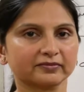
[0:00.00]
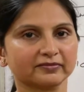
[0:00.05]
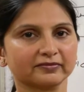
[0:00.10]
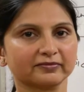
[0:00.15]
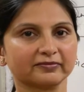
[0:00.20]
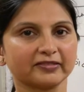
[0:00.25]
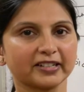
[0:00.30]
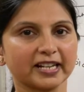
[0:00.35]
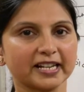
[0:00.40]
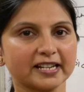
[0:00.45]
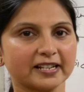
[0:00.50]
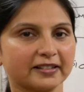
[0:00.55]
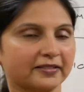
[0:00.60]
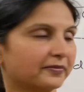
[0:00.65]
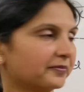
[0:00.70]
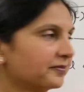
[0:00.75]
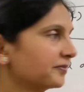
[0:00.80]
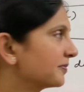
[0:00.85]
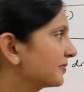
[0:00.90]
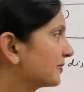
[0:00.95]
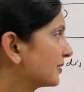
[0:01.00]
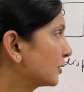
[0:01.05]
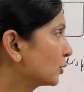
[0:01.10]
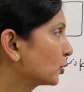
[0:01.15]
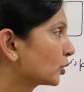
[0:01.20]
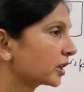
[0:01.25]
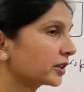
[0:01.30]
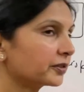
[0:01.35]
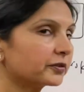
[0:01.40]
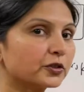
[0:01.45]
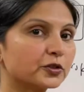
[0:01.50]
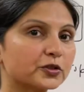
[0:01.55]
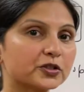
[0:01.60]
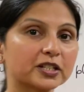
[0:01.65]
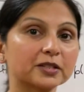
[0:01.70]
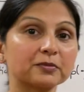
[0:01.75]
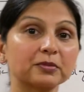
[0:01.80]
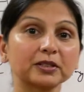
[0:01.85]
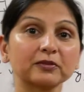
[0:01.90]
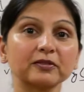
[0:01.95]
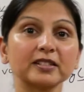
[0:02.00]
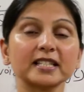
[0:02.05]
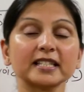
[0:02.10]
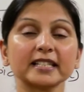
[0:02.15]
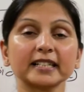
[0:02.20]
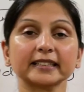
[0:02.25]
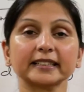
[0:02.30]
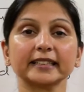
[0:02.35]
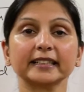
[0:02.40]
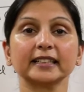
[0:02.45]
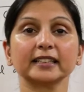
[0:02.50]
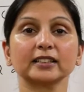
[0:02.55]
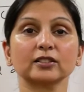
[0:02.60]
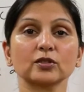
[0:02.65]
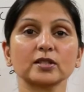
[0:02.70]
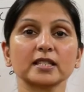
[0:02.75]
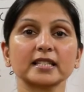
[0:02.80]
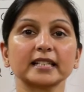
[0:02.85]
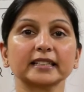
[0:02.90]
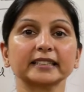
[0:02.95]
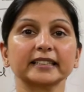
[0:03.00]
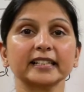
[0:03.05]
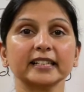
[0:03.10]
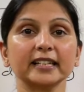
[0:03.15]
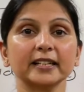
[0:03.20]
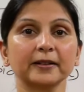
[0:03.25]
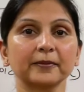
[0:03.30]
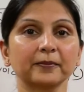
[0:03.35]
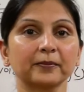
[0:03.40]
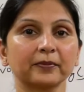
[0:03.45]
Fine. No confusion between static and non-static.